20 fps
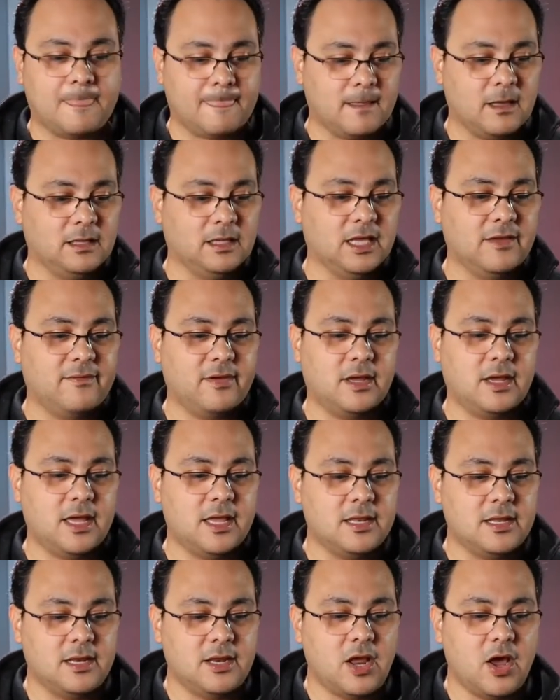leave it in
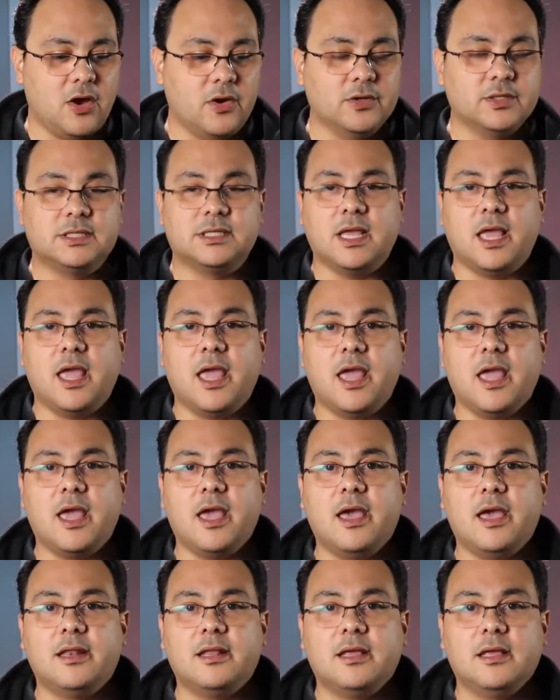the notes
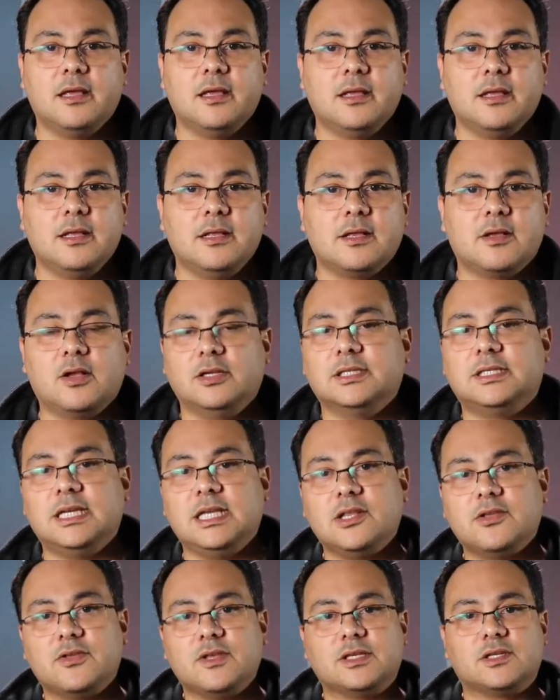and
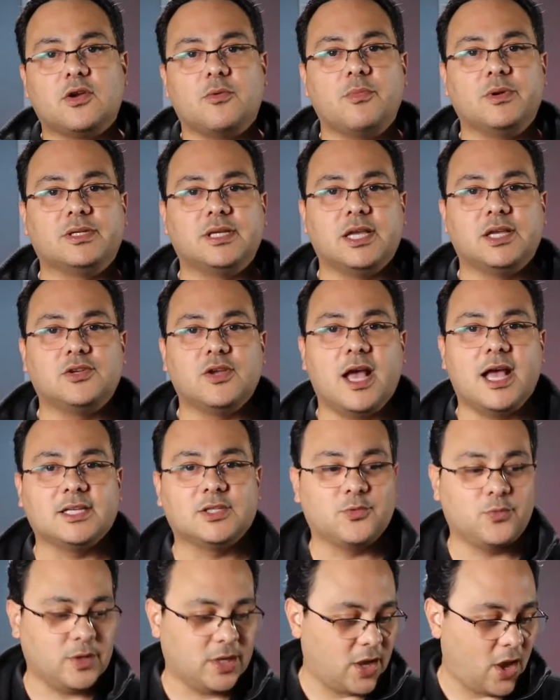continue this conversation as
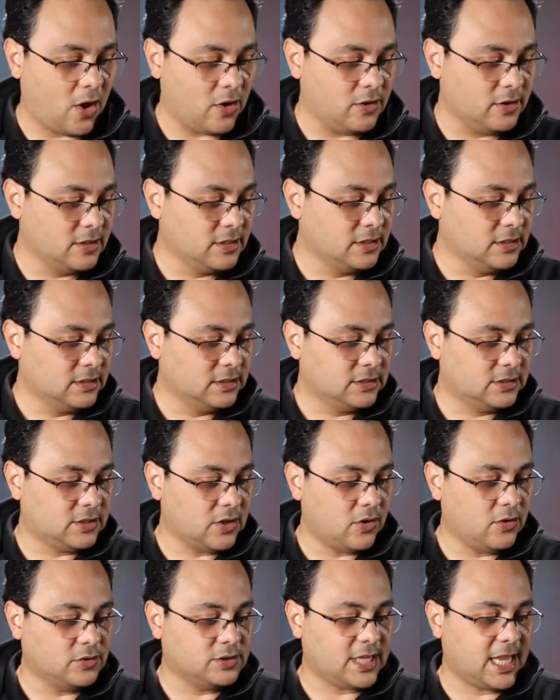we go.
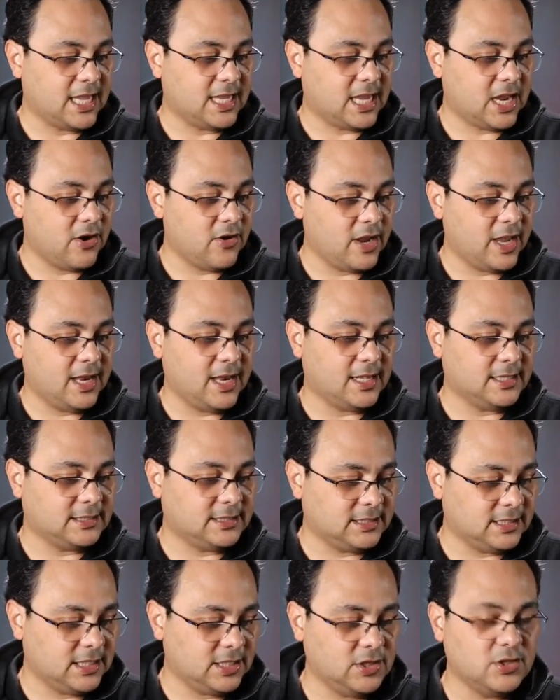So take care and I'll
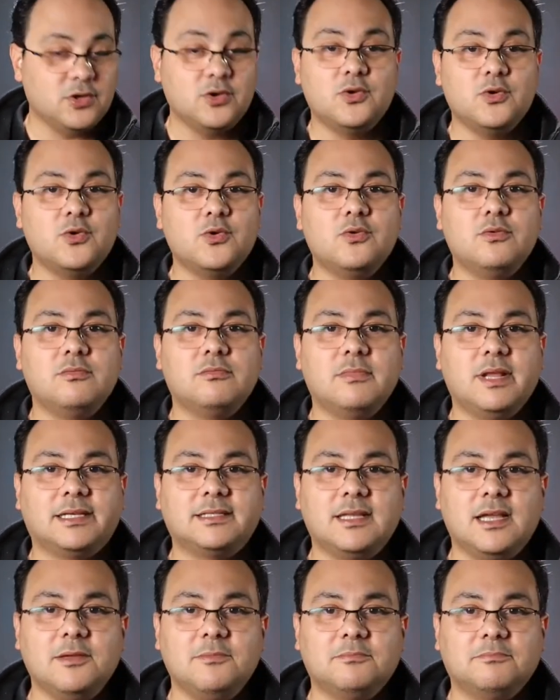see you next
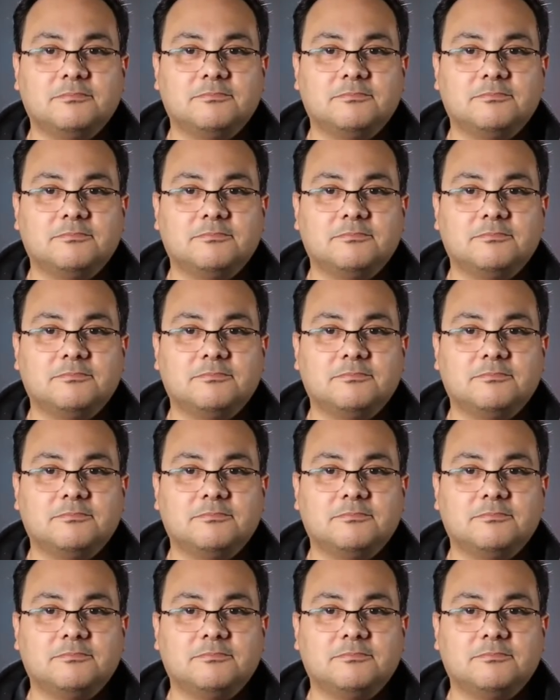time.